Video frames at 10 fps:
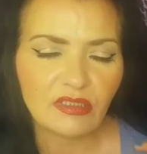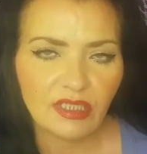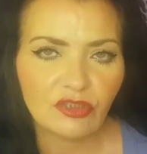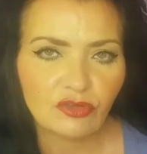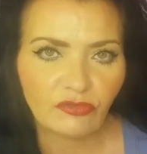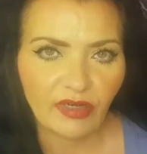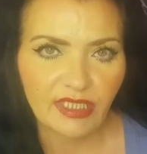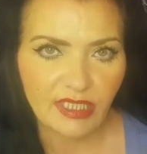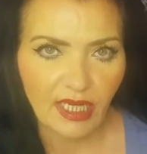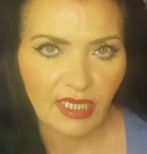of the essential
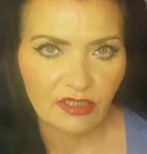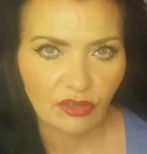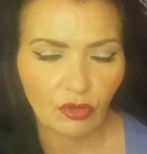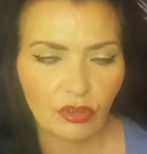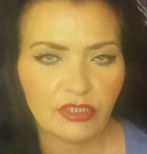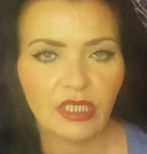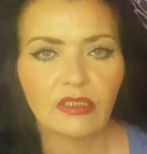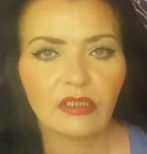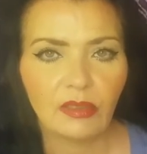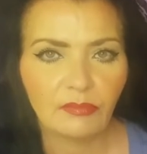fatty acid
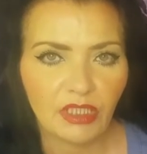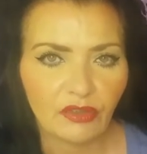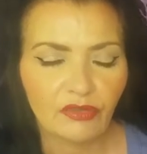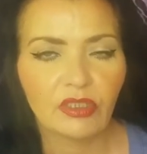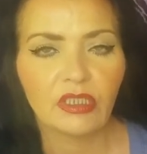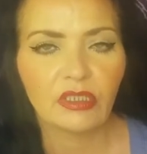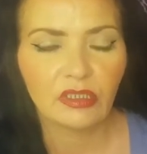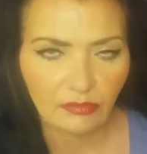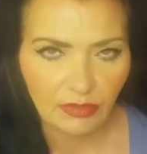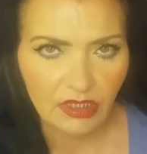content, the
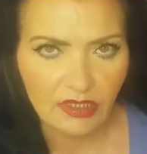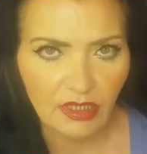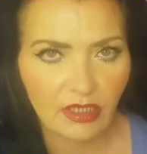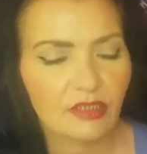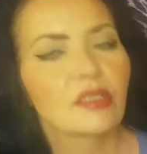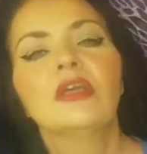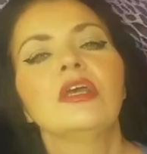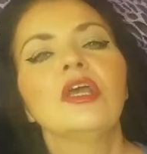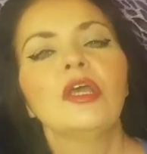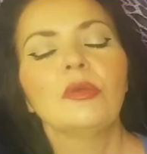omega-3 and the omega-6,
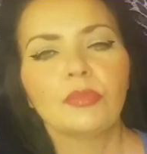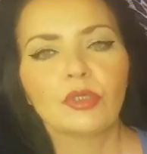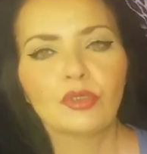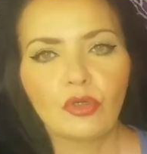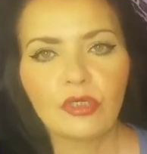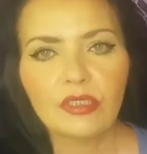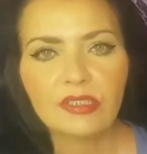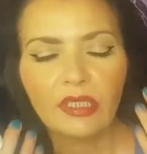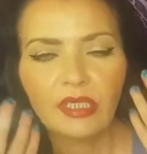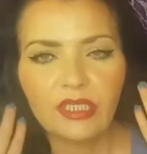
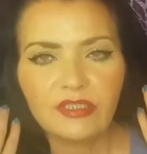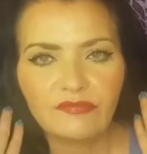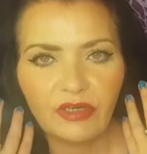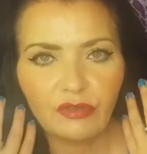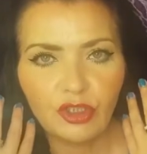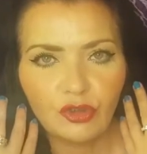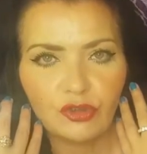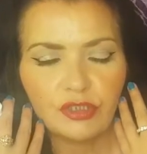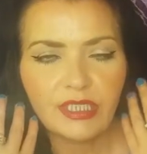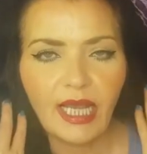because it's very
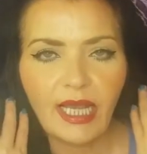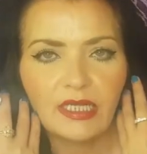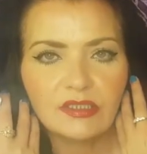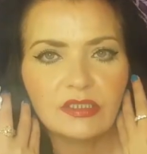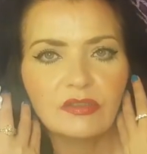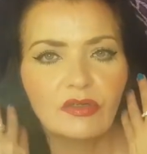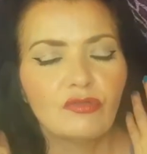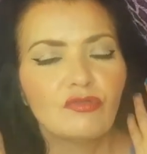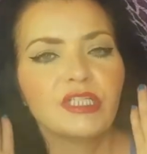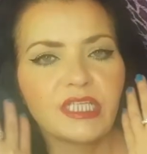good at
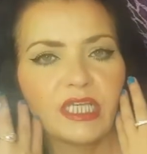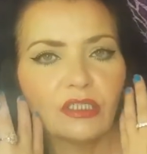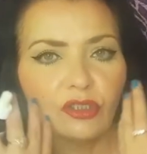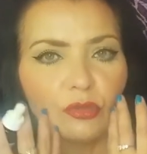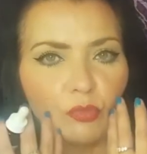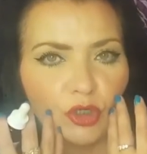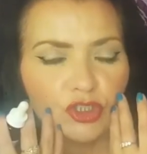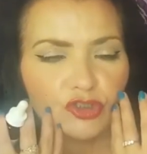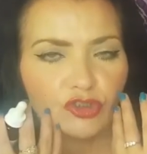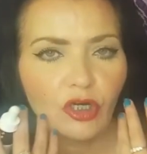retaining the
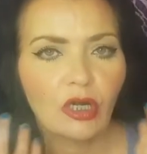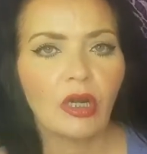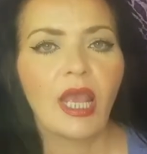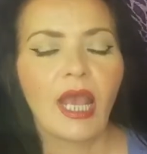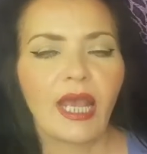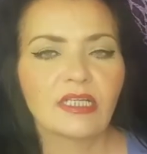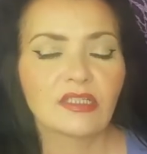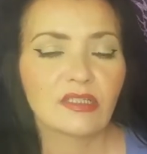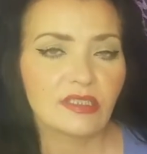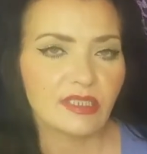moisture
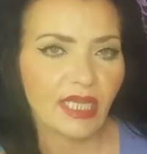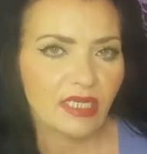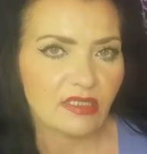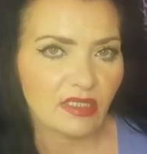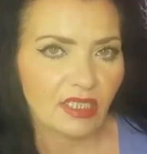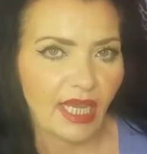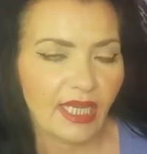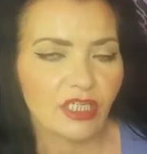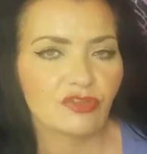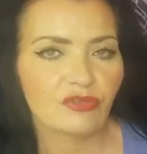and it's intensely
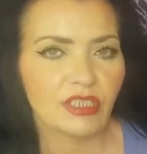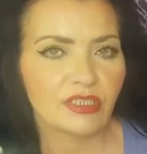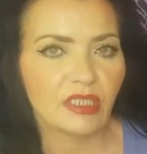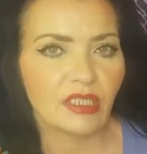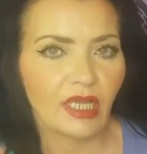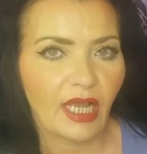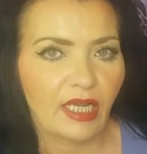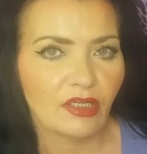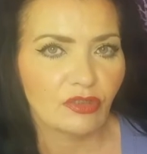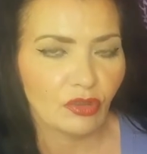hydrating
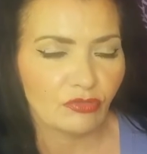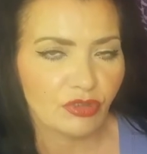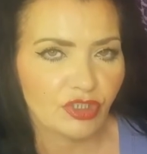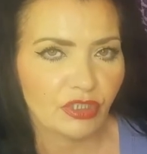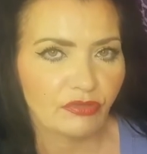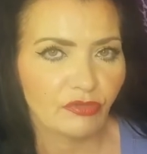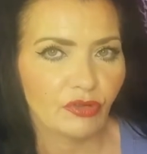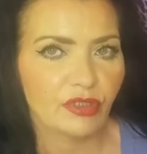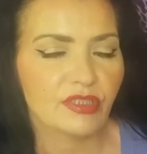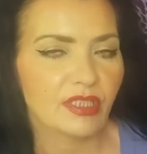and nourishing
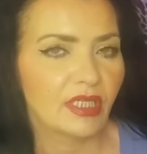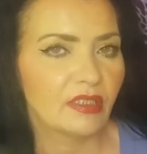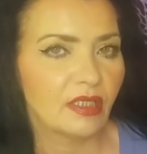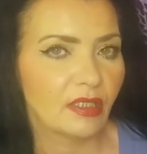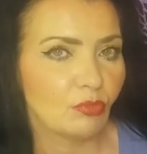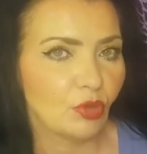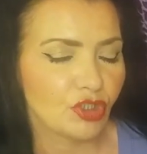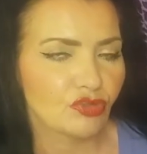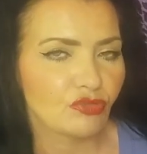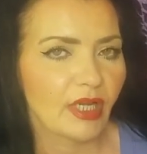for the skin and
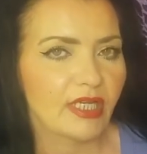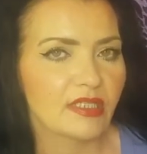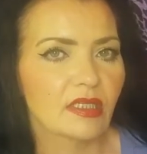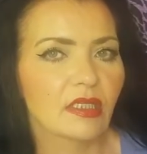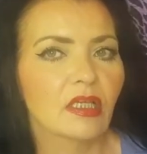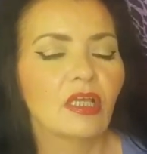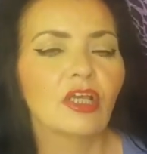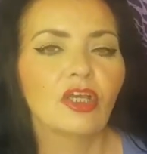moisturising,